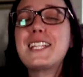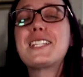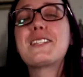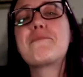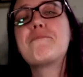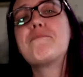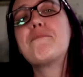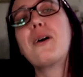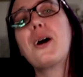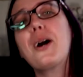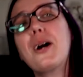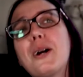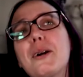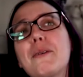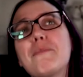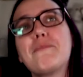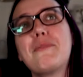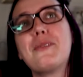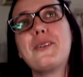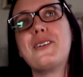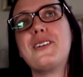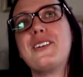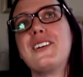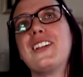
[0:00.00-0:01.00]
It's
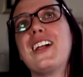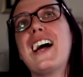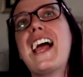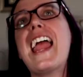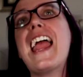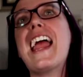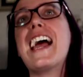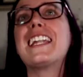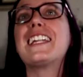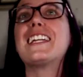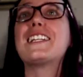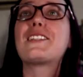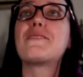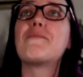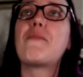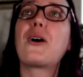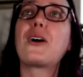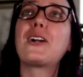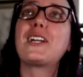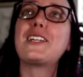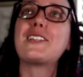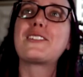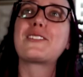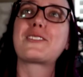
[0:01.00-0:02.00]
purple and it's
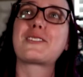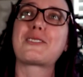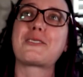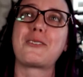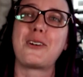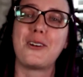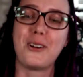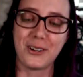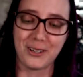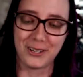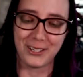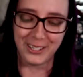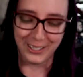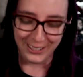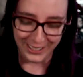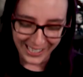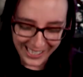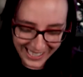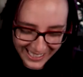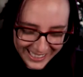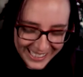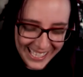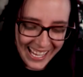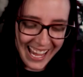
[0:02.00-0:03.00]
Marty's
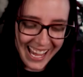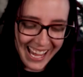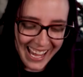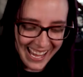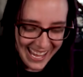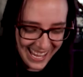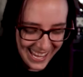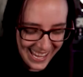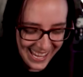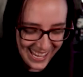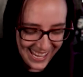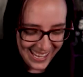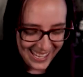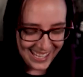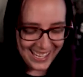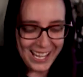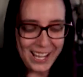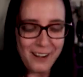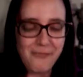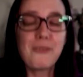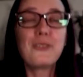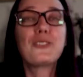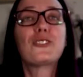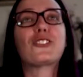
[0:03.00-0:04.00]
scroll. Yay.
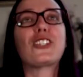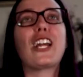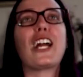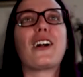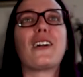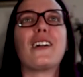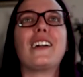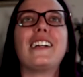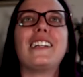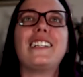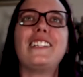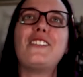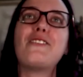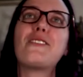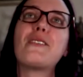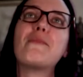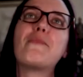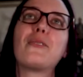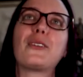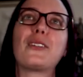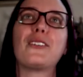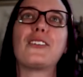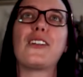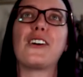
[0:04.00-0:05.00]
We'll share it. You
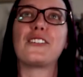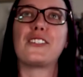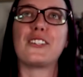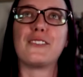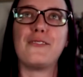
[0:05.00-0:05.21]
can put it on